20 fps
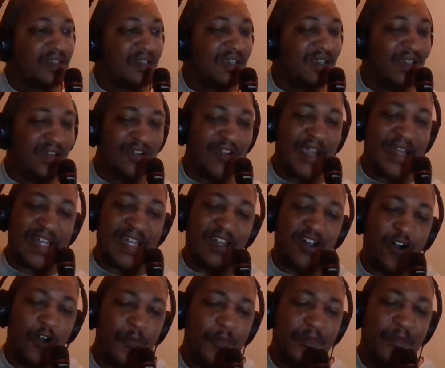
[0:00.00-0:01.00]
All right, I
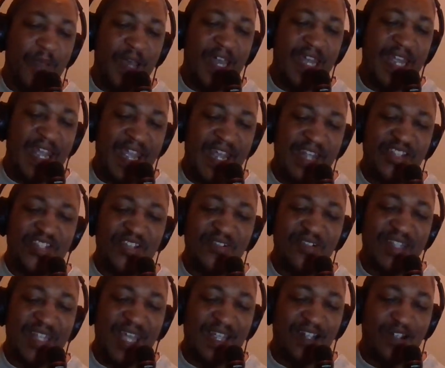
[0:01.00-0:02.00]
hope I answered
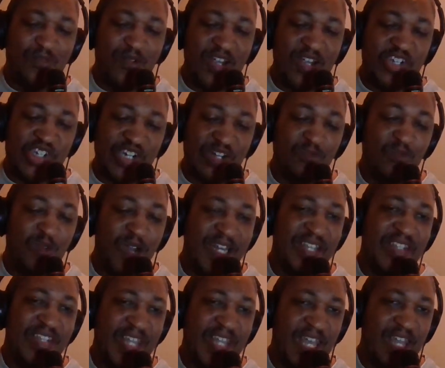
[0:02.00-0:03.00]
that question. What
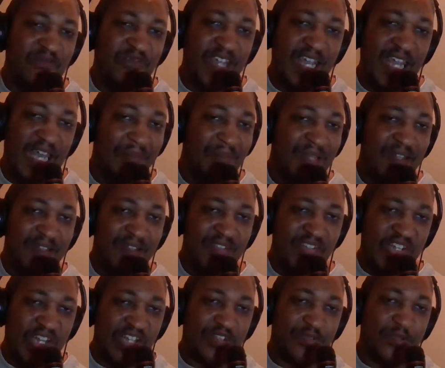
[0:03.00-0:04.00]
is FM?
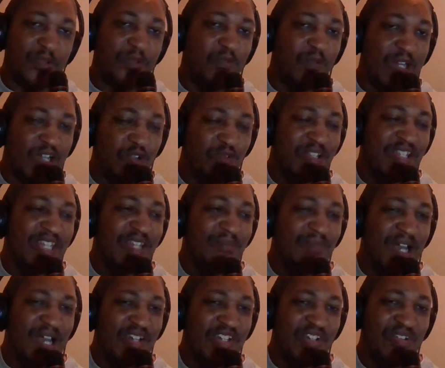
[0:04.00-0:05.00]
Stands for frequency
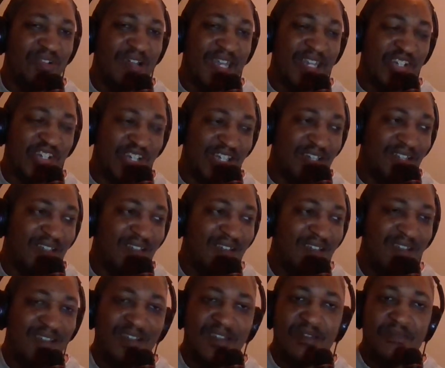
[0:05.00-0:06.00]
modulation.
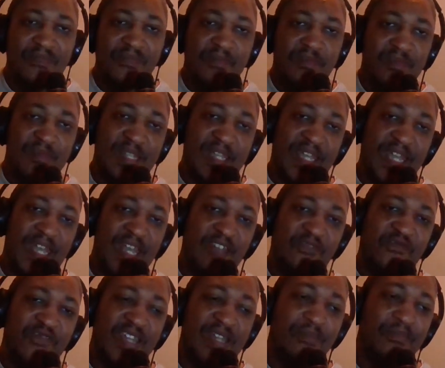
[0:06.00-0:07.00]
The
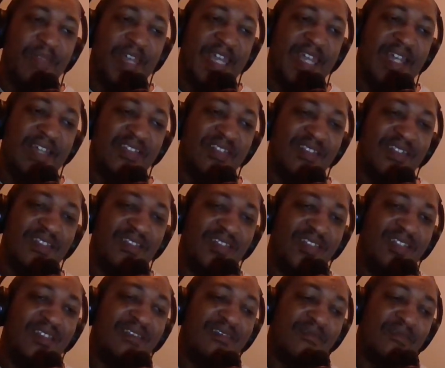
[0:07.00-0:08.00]
FM band
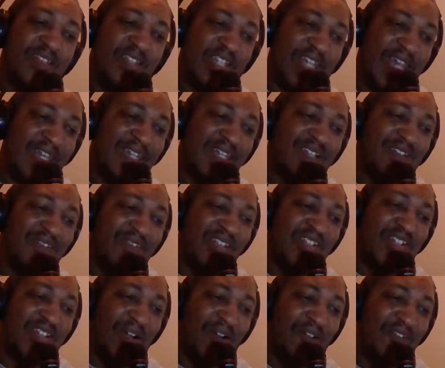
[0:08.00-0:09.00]
technically
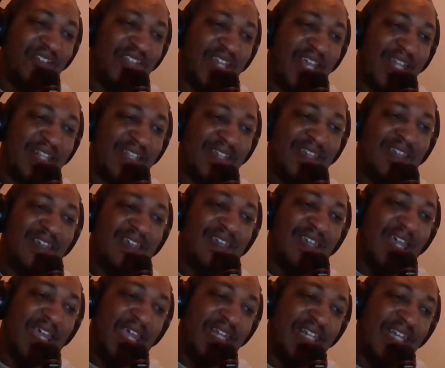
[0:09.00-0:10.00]
starts at
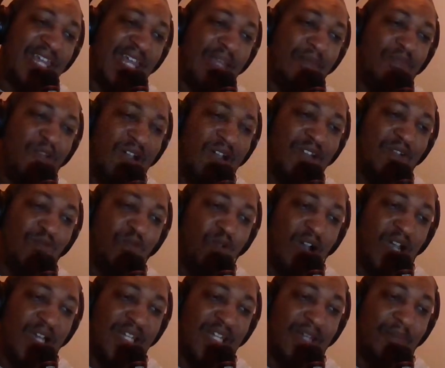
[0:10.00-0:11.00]

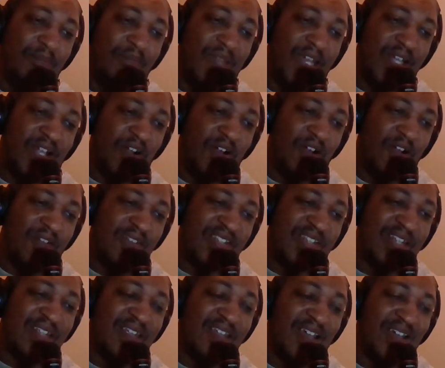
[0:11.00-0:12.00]
88.1 megahertz
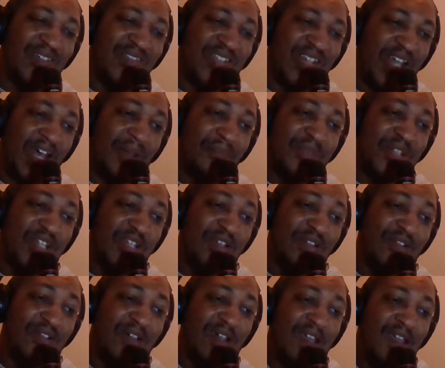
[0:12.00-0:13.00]
and goes up to